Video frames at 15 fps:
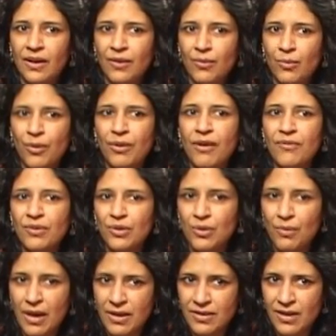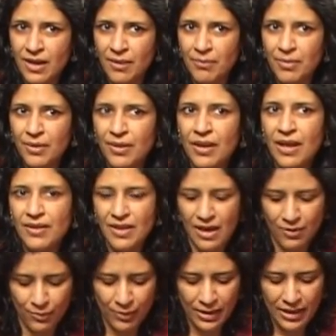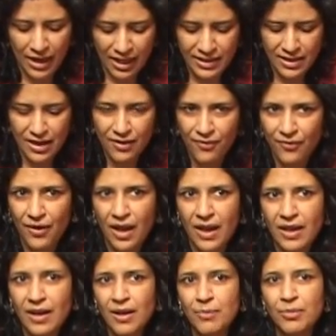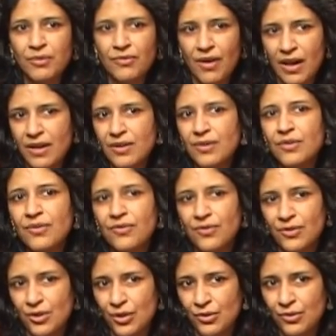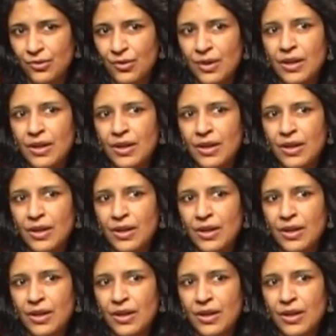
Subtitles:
wherever you end up, and that we identify a provider for you,